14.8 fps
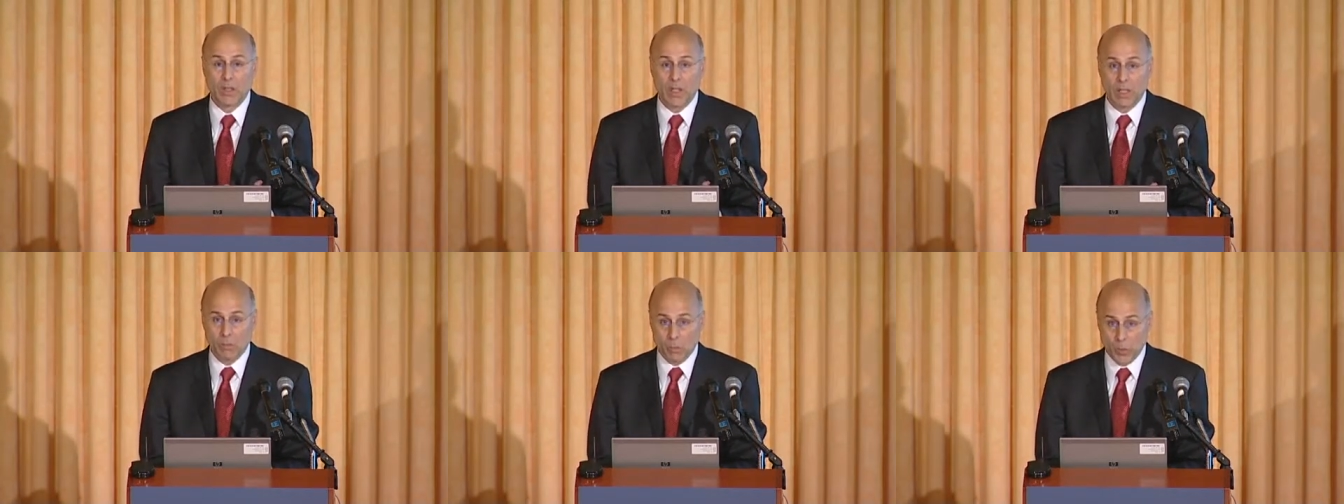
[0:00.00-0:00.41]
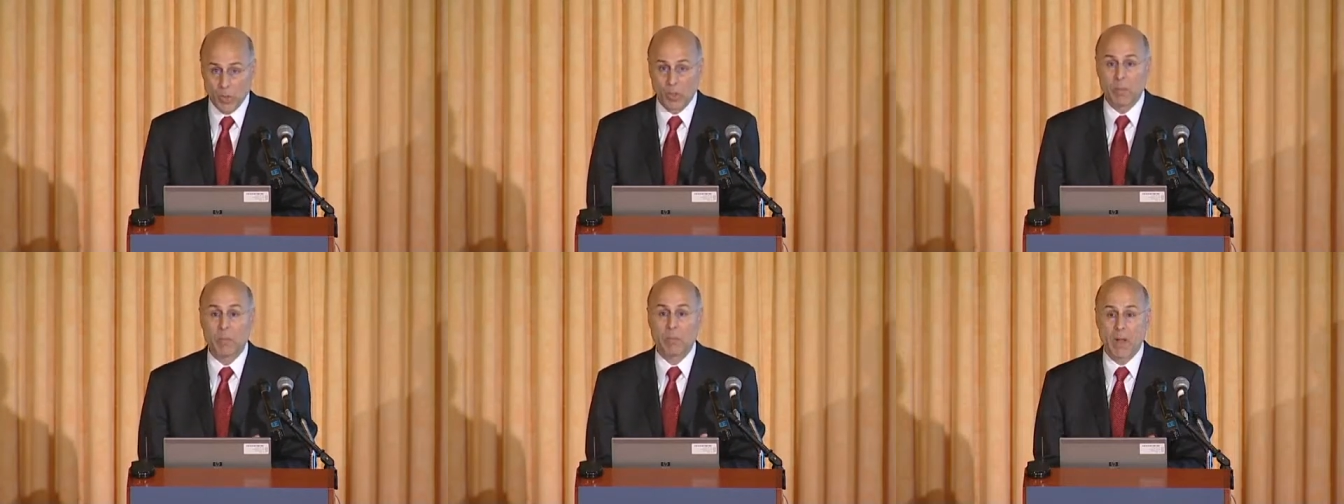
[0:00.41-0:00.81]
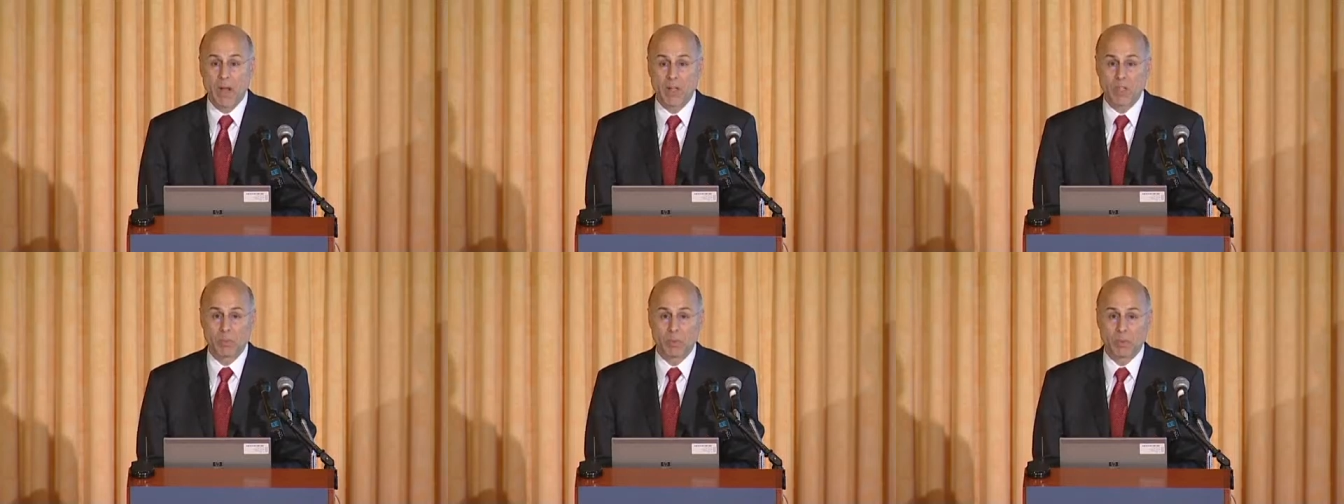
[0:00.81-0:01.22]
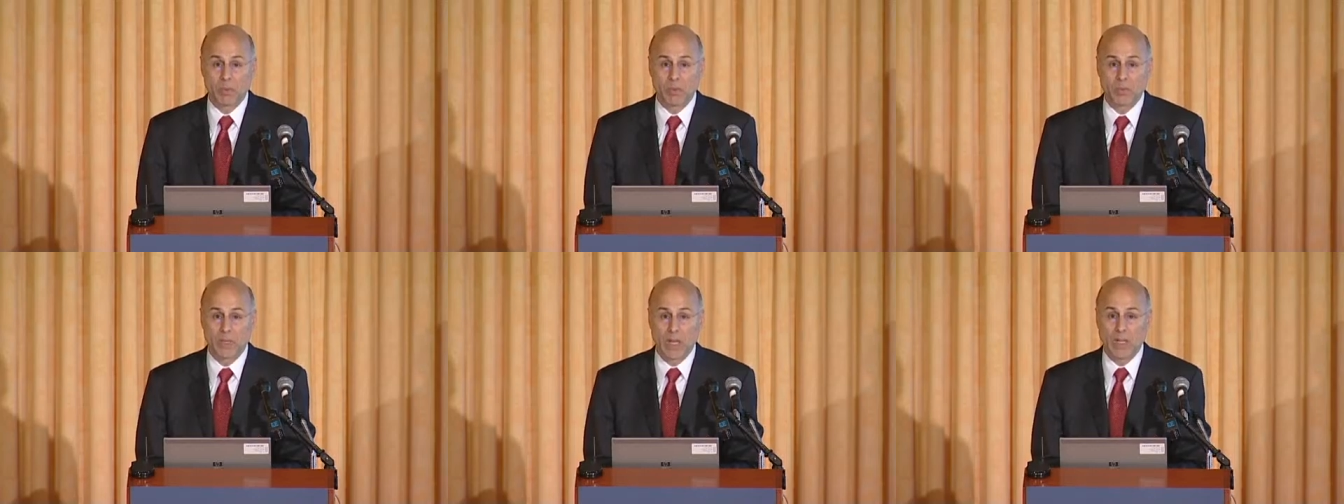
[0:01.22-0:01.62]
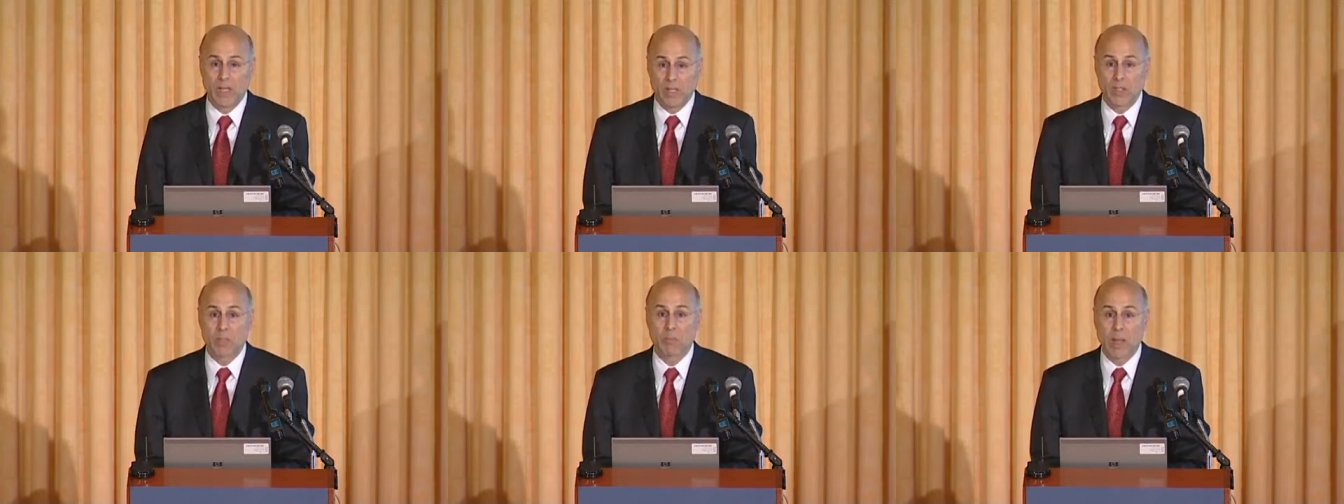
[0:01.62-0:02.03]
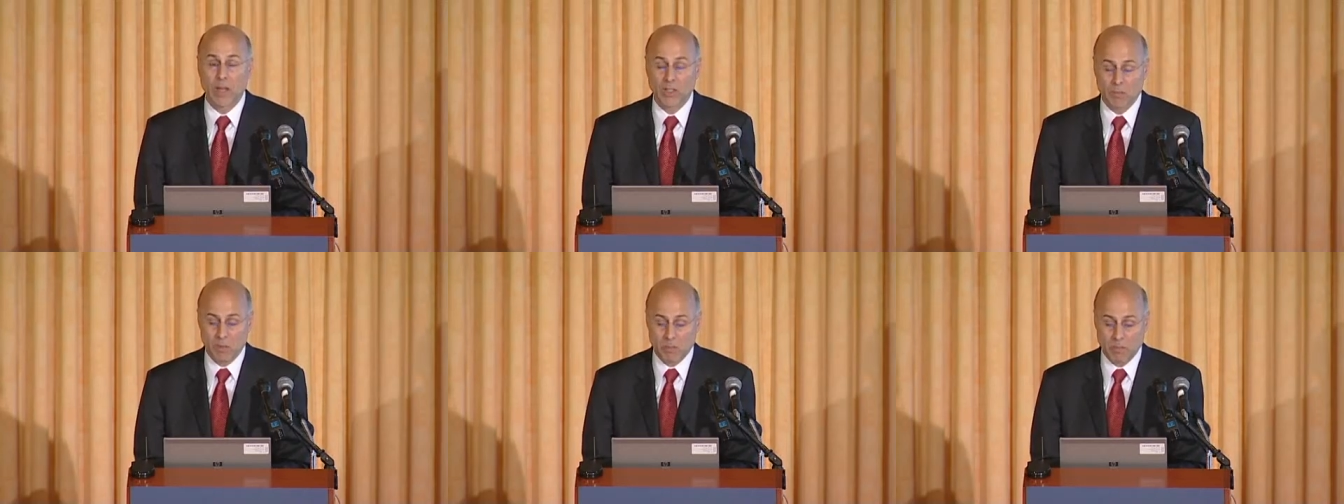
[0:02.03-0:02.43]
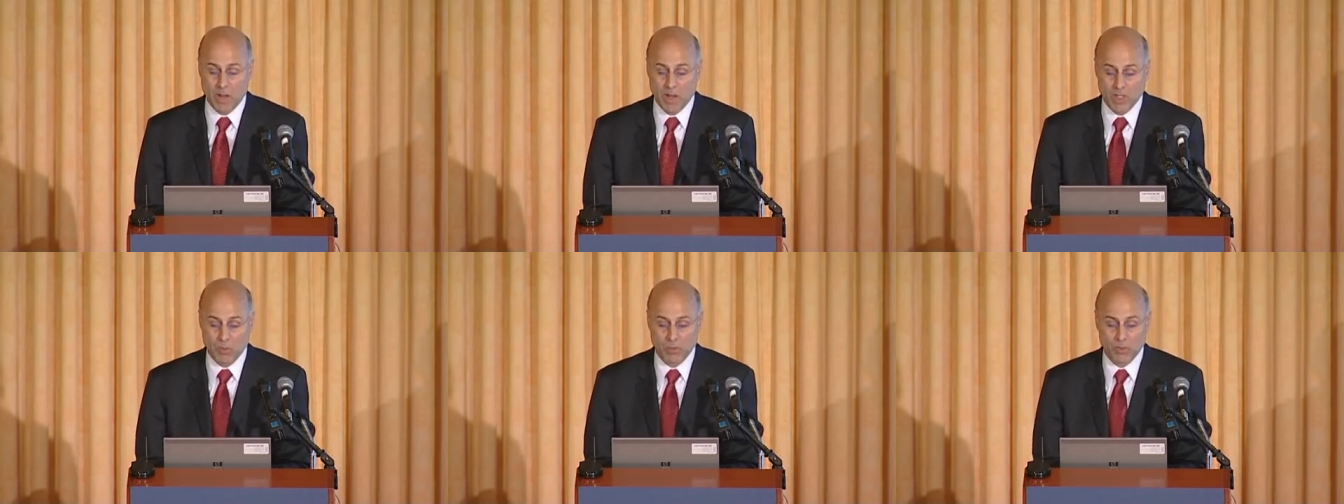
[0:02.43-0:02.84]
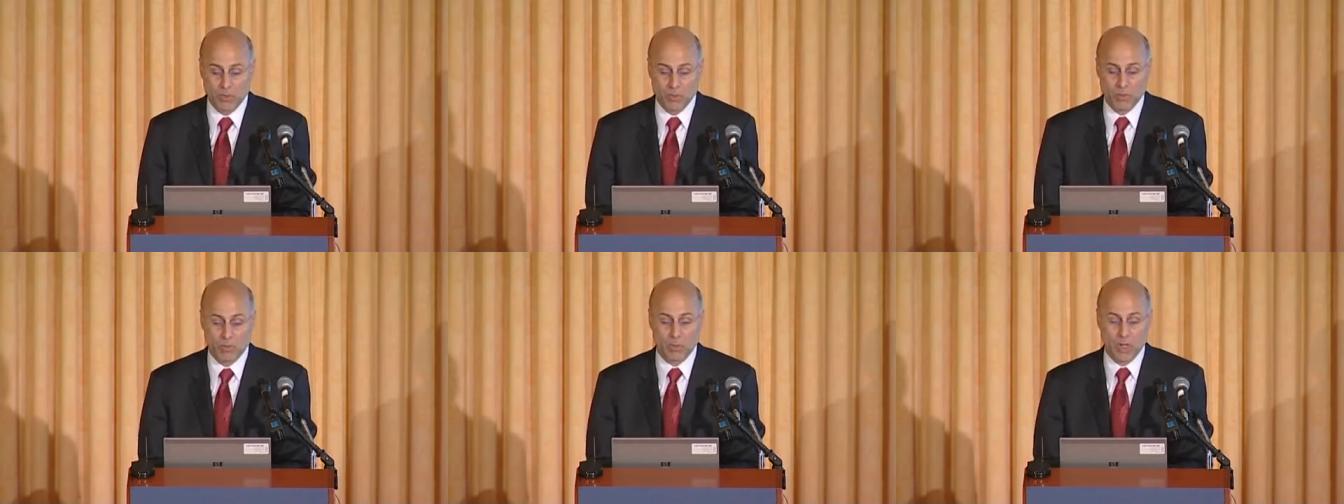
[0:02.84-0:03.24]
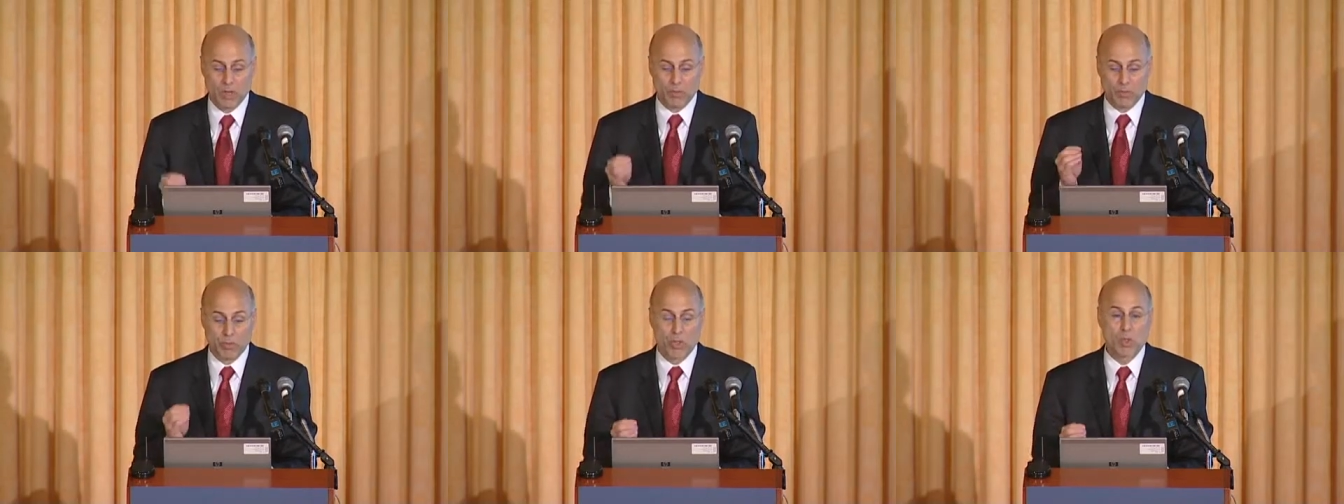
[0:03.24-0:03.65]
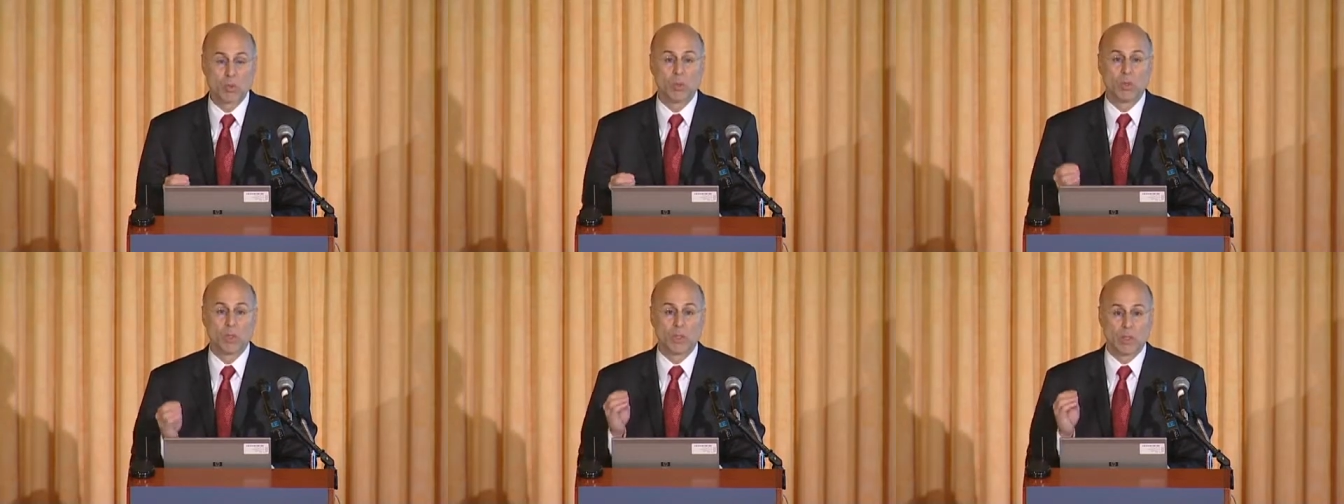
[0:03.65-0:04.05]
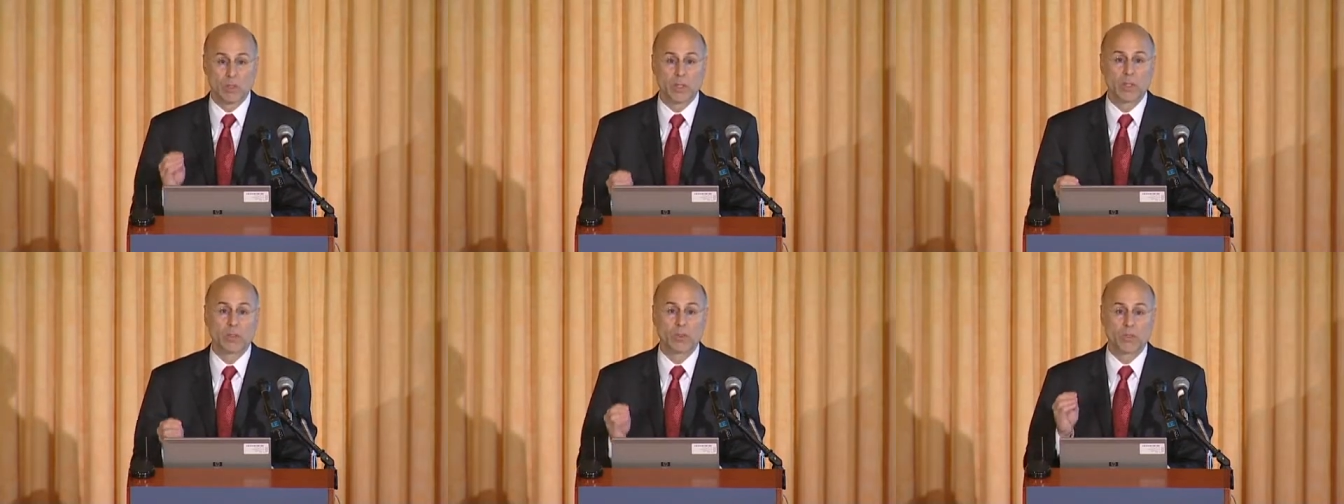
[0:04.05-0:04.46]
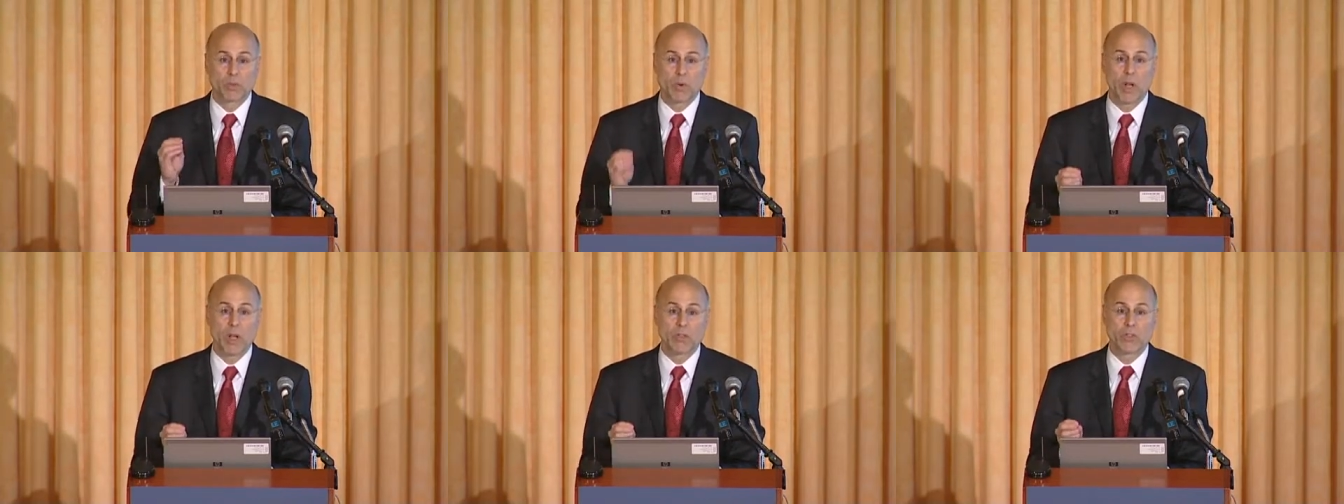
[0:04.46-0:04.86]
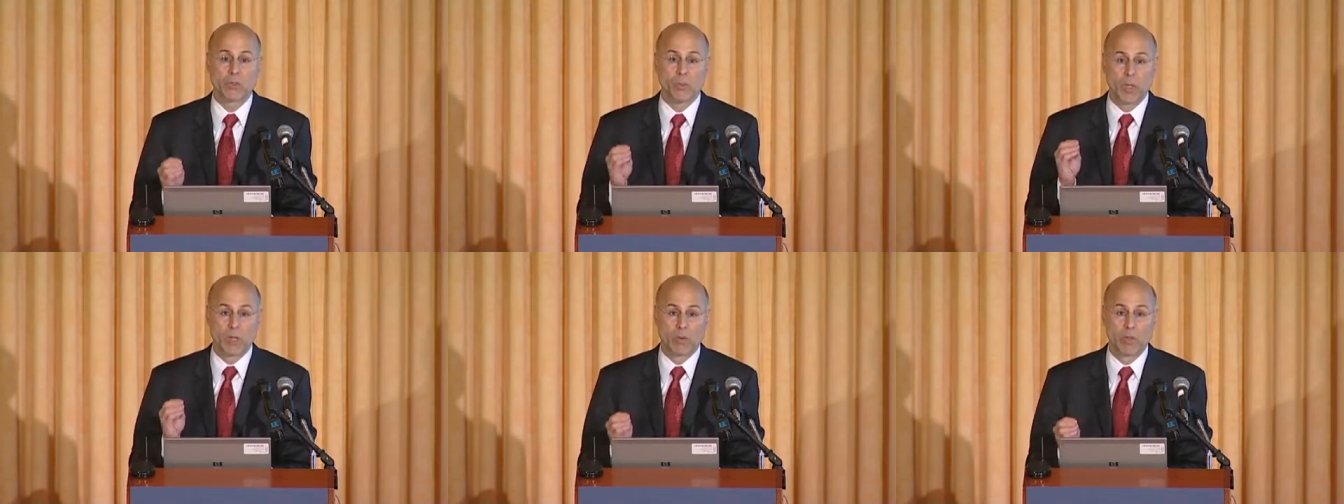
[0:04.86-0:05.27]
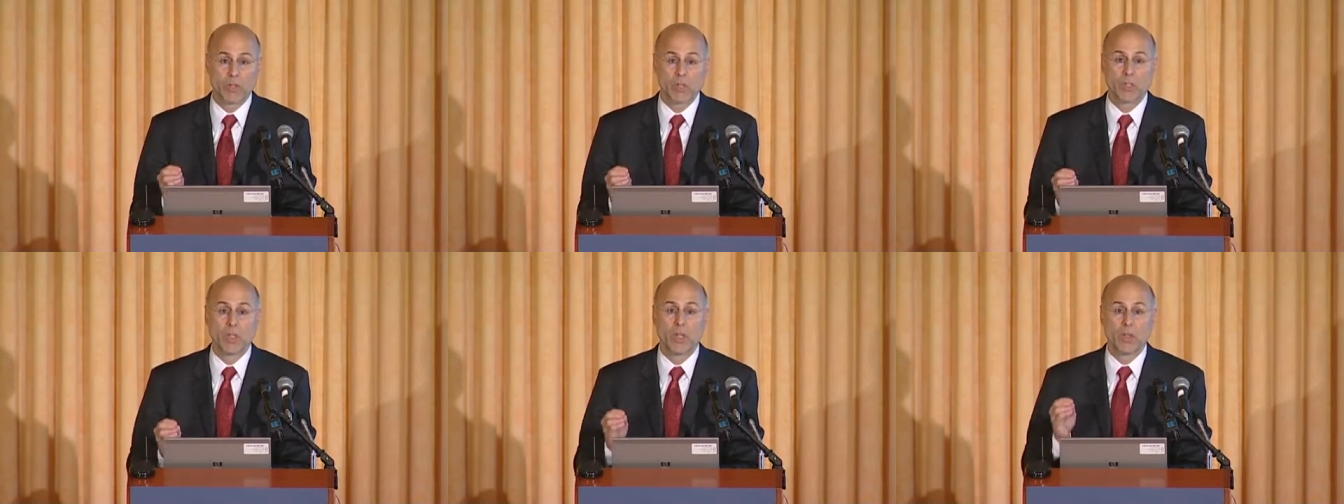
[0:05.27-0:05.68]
it will be possible, and it is about to be possible, to do virtual clinical trials, rigorous